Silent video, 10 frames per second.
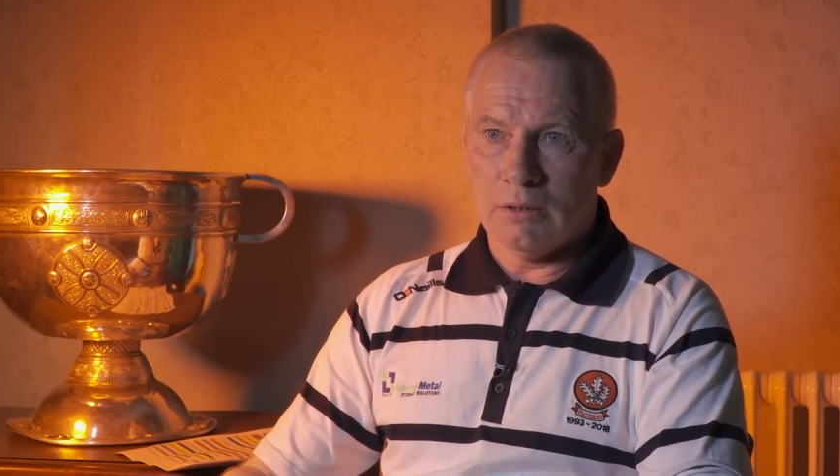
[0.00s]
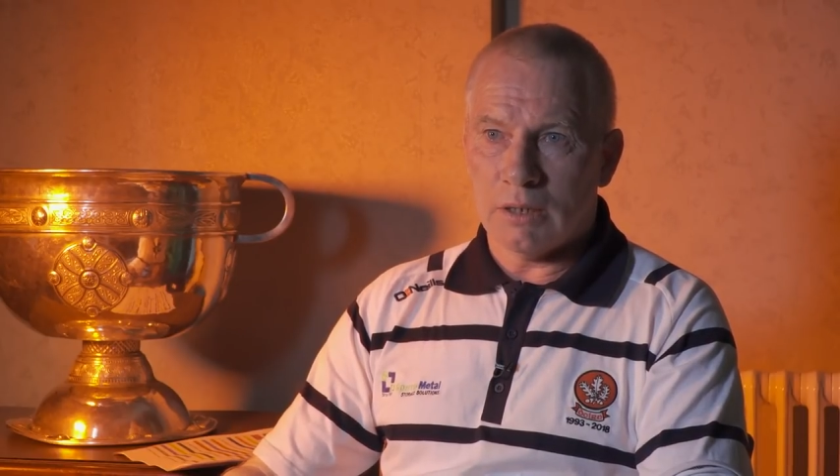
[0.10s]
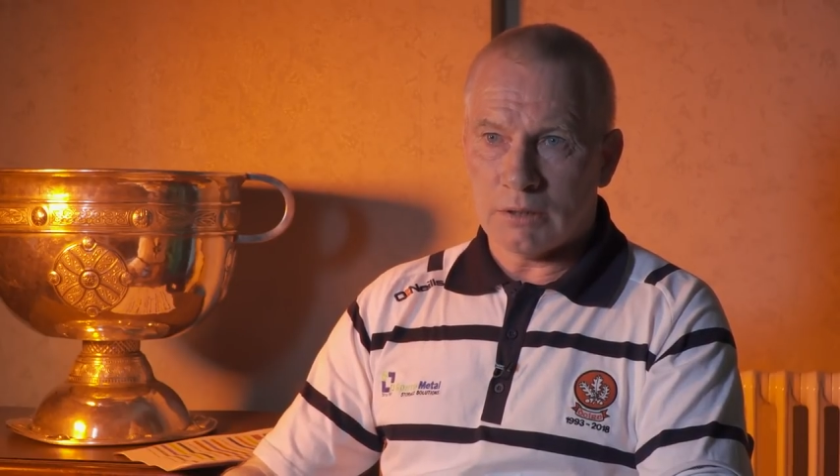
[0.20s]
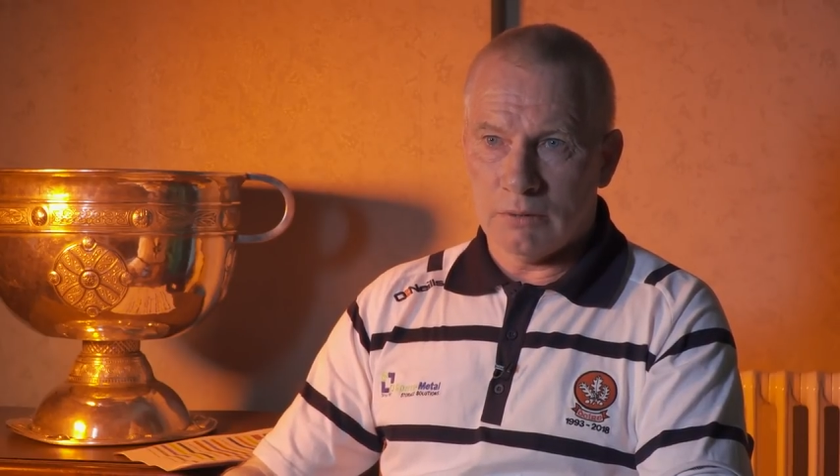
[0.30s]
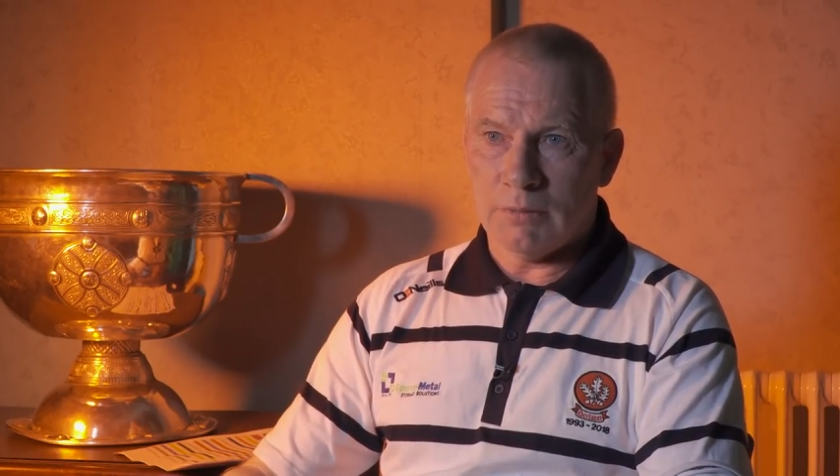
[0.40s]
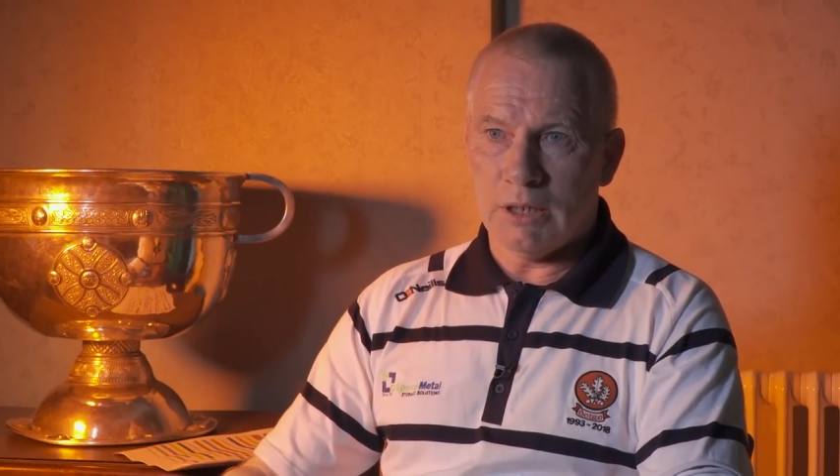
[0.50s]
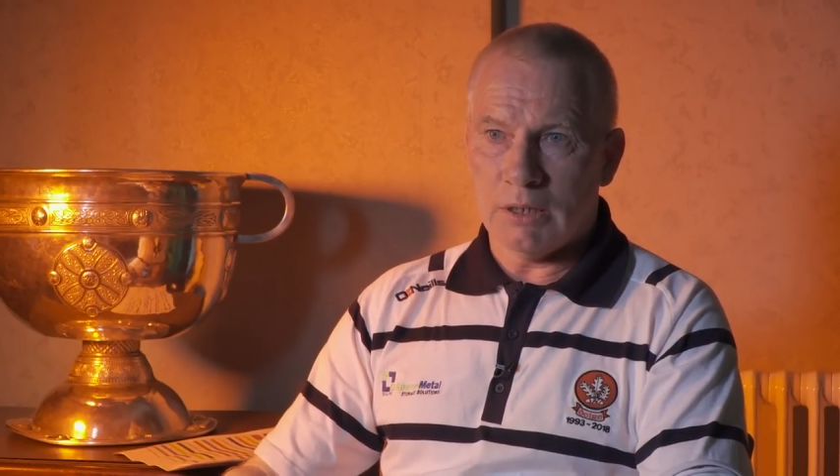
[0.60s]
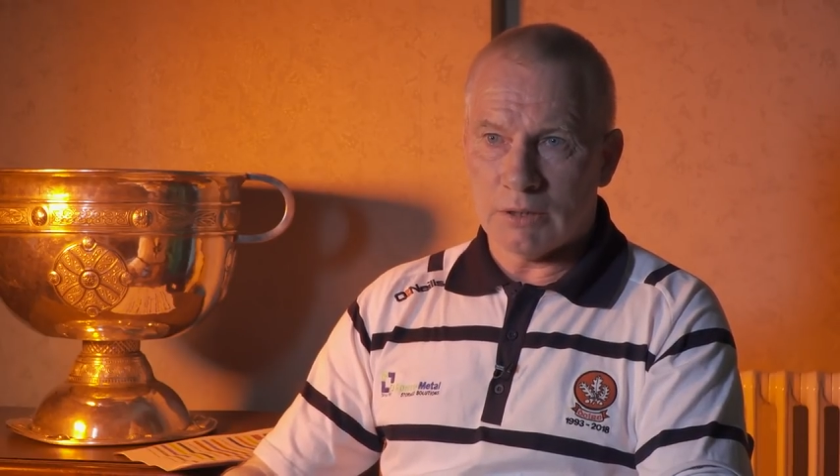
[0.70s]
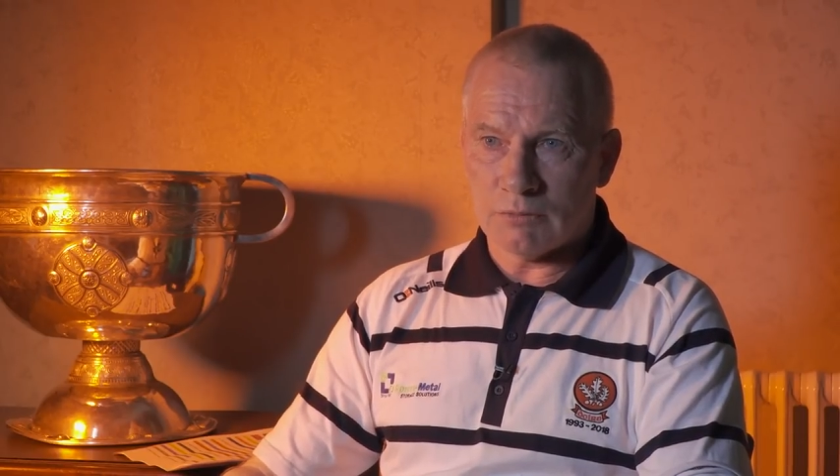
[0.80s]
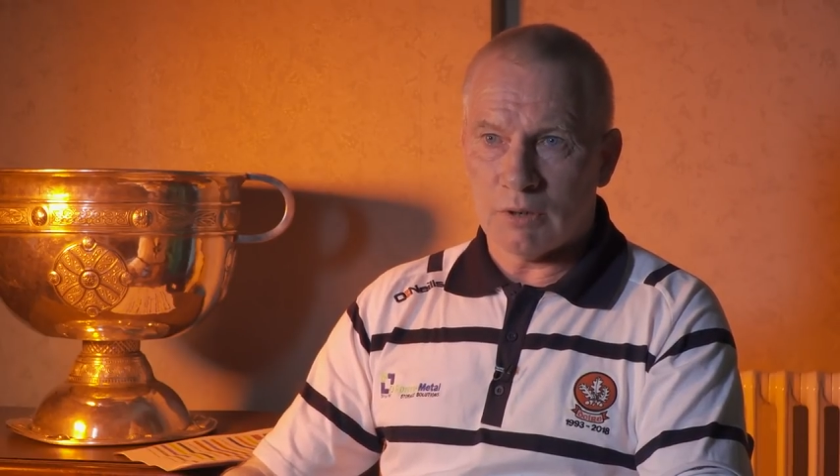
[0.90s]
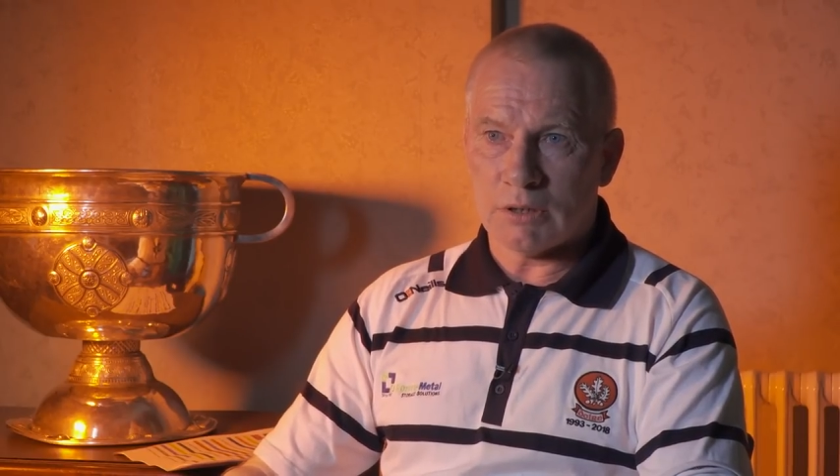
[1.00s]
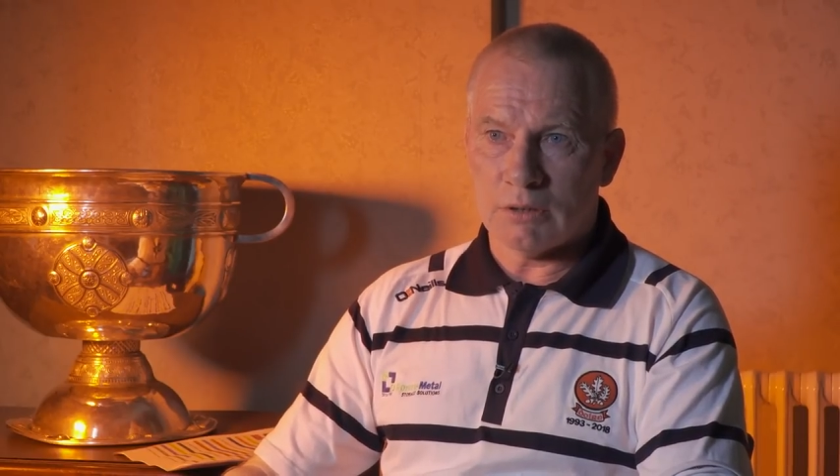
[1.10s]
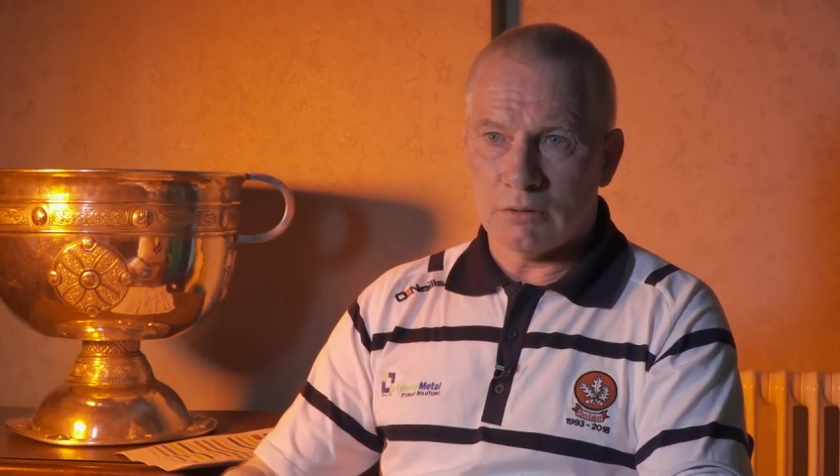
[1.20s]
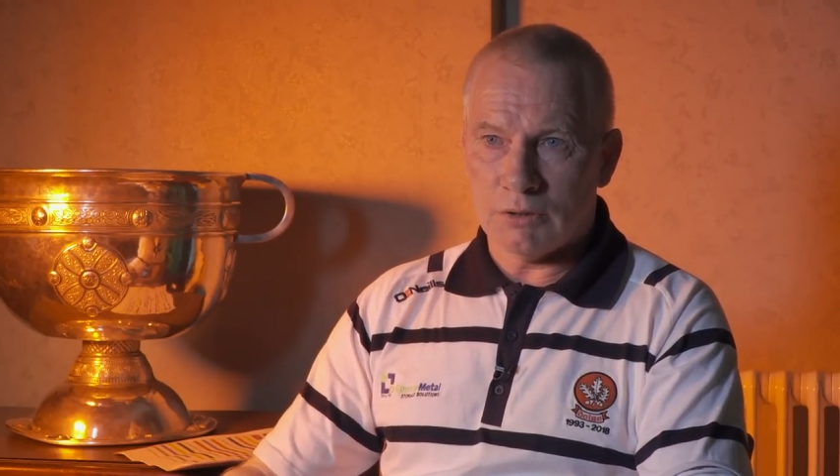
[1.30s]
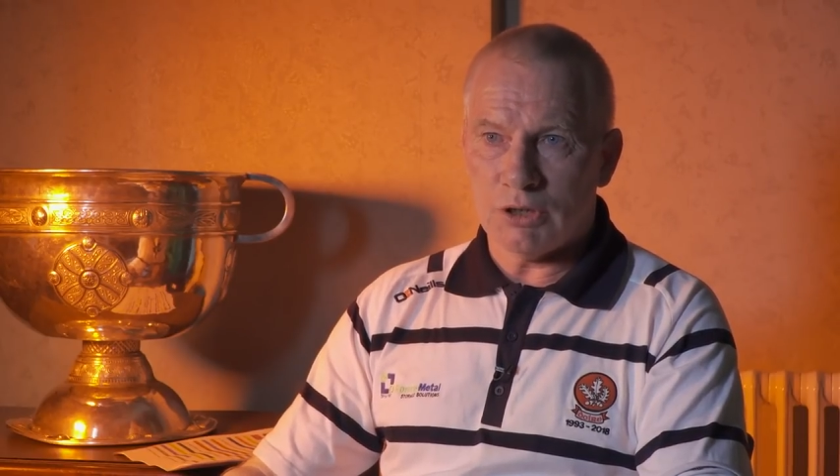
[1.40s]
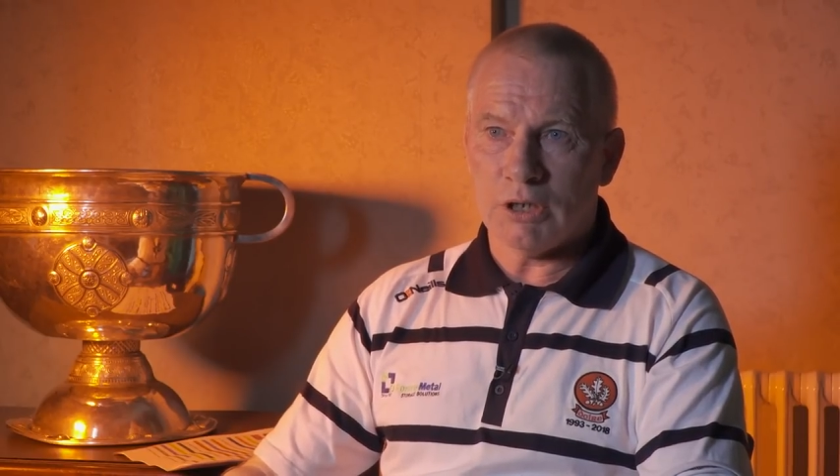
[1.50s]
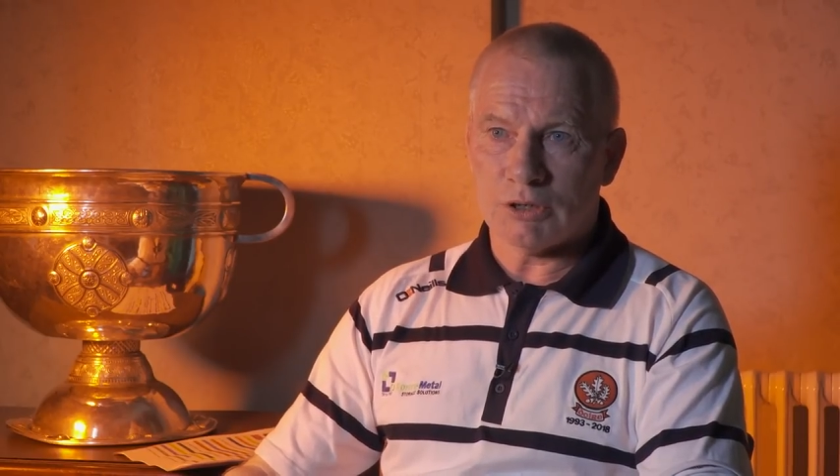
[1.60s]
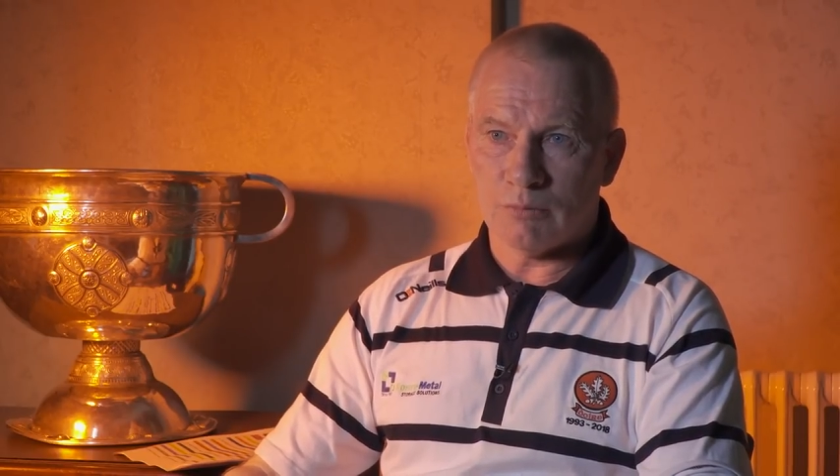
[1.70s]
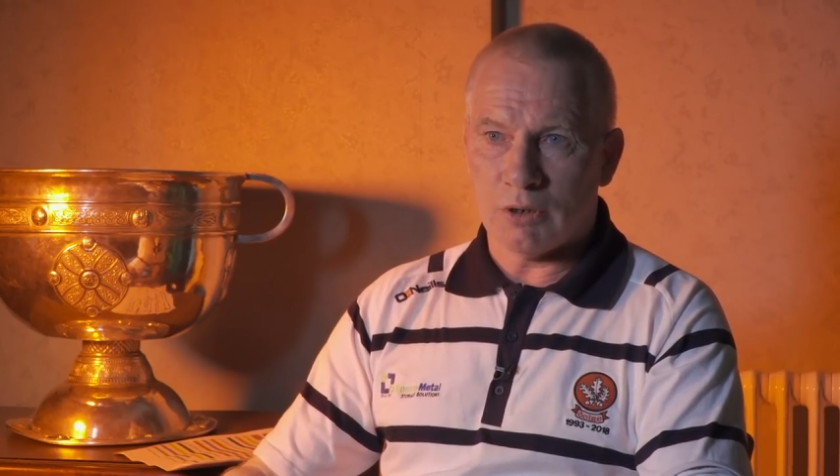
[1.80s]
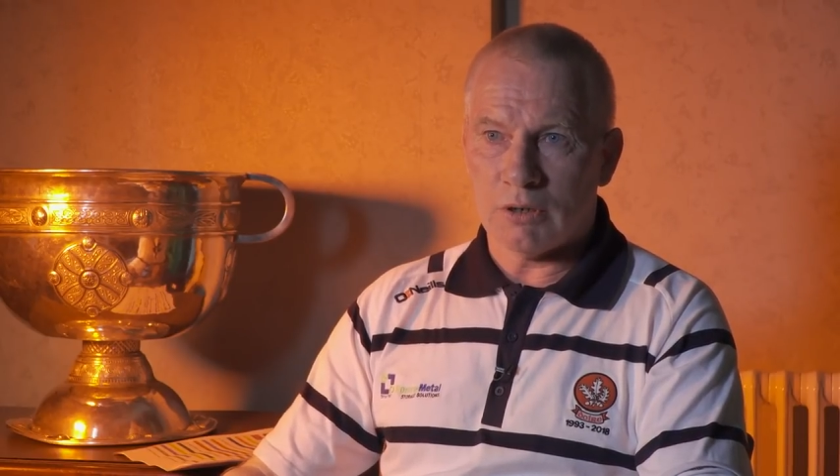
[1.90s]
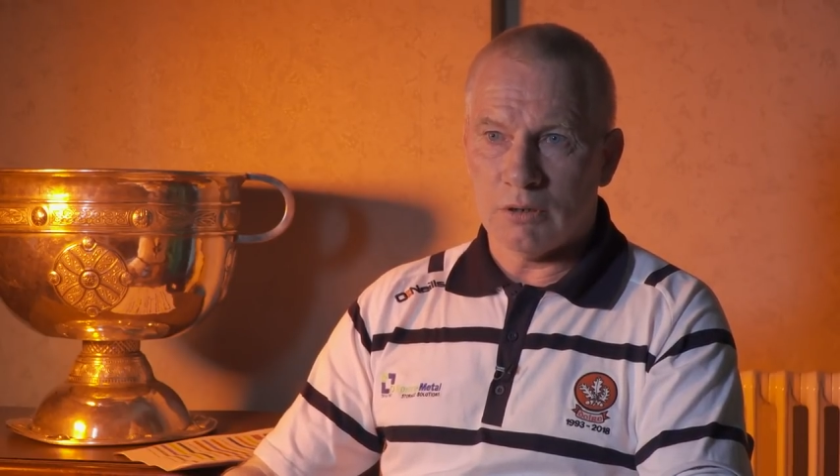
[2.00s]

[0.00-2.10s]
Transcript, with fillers: That to me is what the J is about.